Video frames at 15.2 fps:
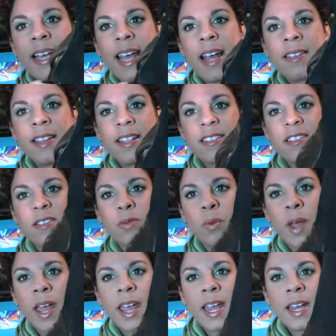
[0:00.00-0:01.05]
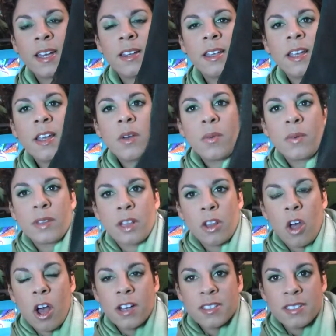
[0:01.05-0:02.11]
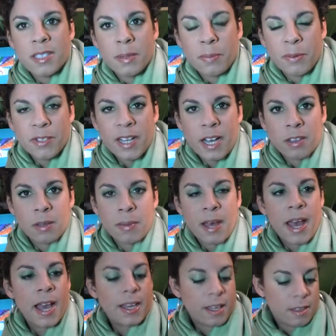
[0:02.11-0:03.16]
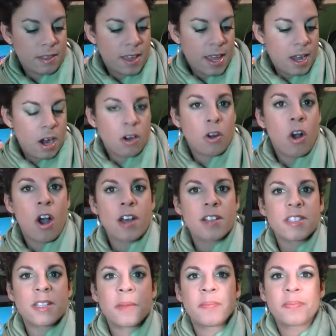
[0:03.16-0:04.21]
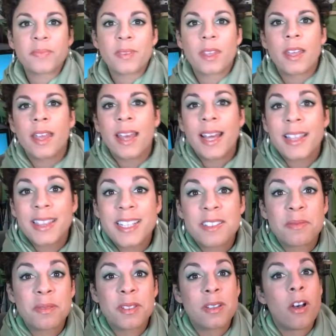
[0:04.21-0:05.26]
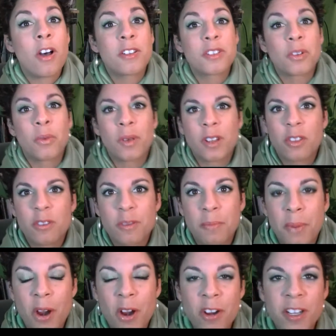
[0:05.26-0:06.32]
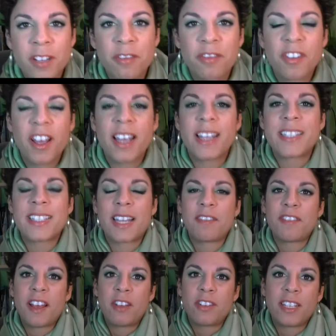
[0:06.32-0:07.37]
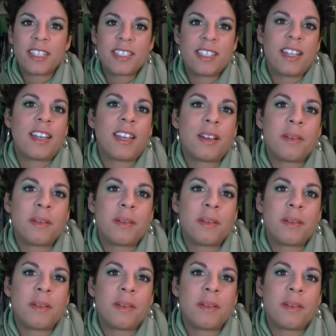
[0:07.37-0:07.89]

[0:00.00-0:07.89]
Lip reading: and then suede with a long zipper down the back. They are awesome. This was also one of those bargain finds I found at